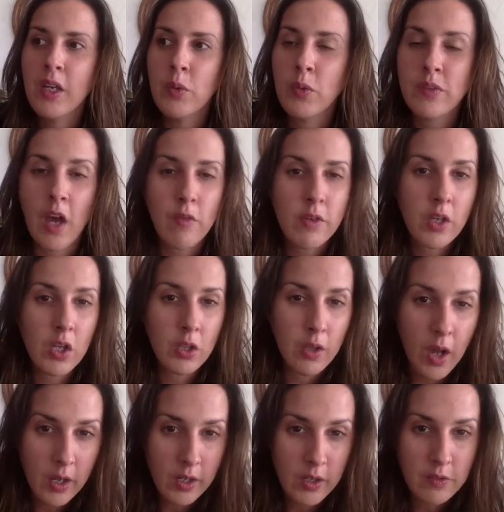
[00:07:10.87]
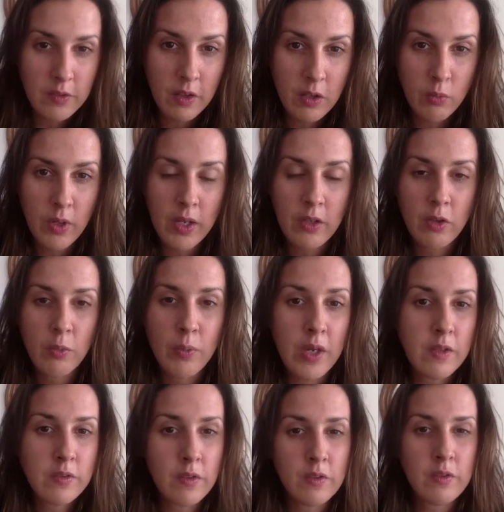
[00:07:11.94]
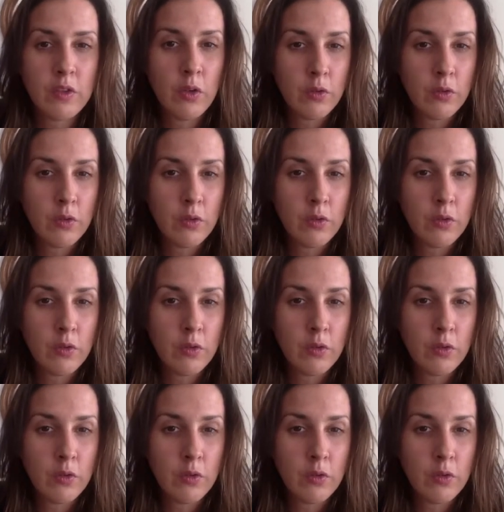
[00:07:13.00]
Was having colonics on a regular basis.